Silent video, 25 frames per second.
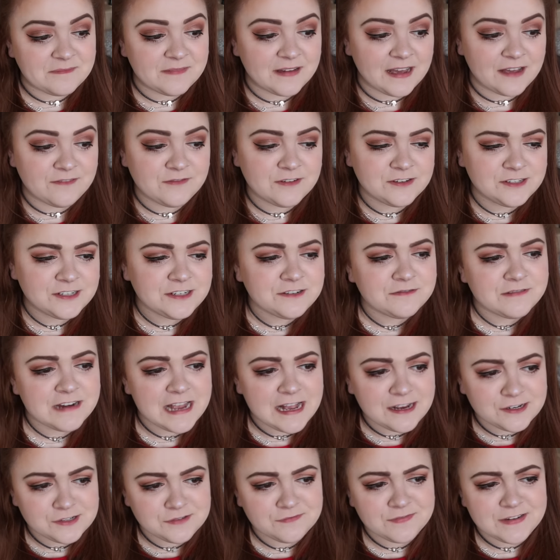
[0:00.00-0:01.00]
I've not done a
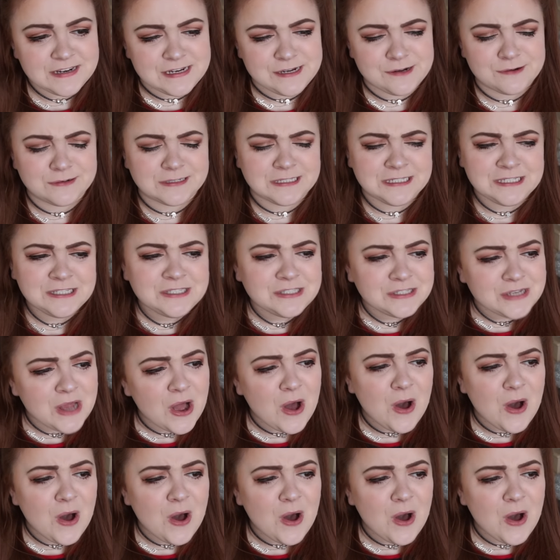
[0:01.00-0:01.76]
reaction video in so